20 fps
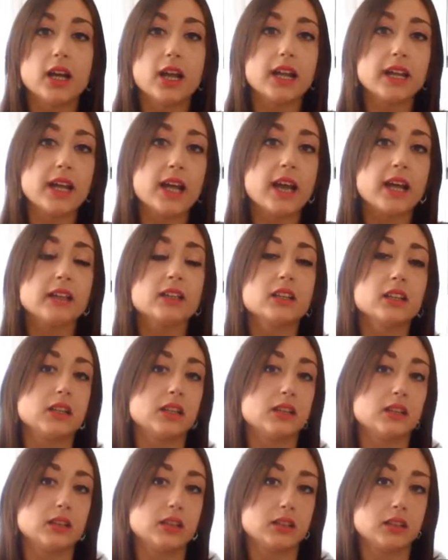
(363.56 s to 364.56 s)
And then
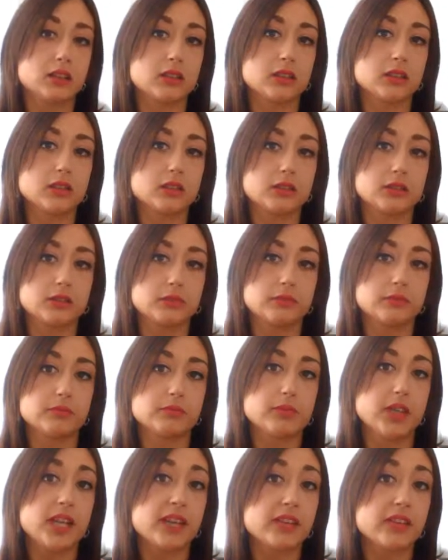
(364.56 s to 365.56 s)

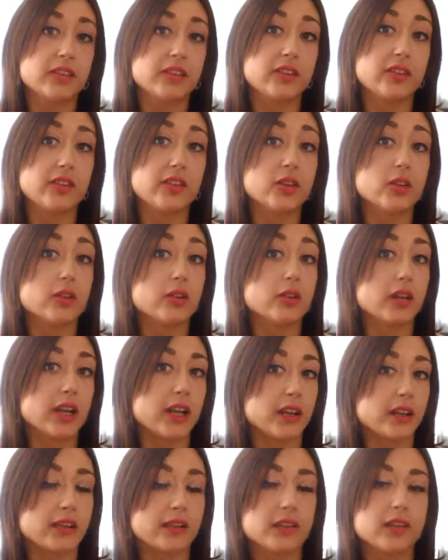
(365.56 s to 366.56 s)
essi or
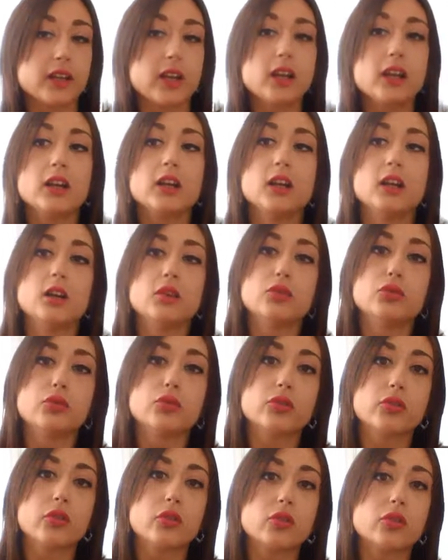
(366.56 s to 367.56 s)
esse
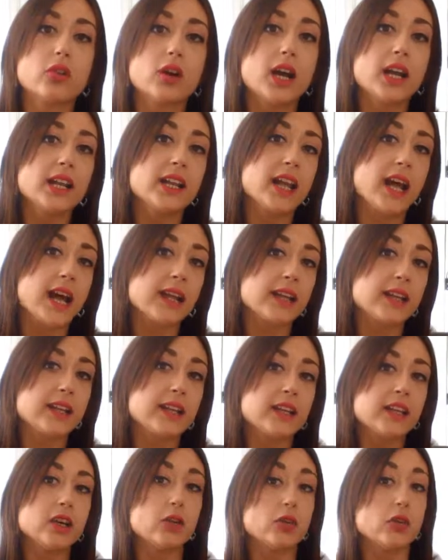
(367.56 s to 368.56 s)
furono
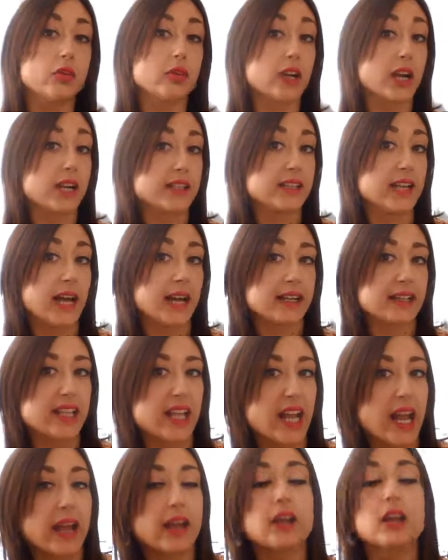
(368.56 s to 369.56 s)
andati or
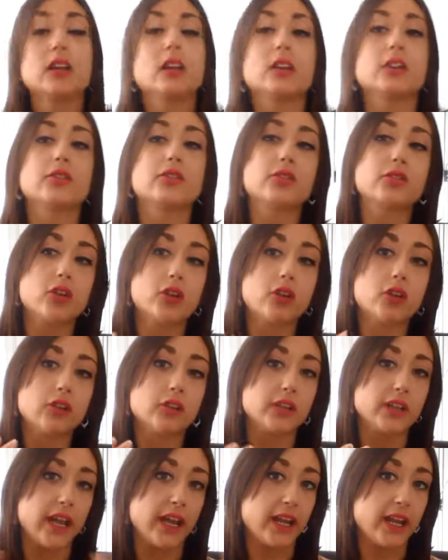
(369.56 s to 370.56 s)
andate,
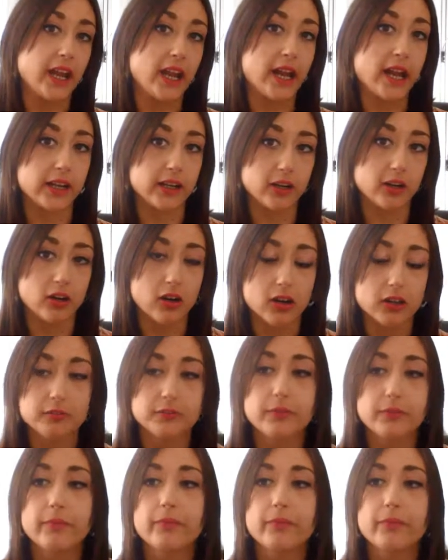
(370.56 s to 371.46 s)
so they had gone.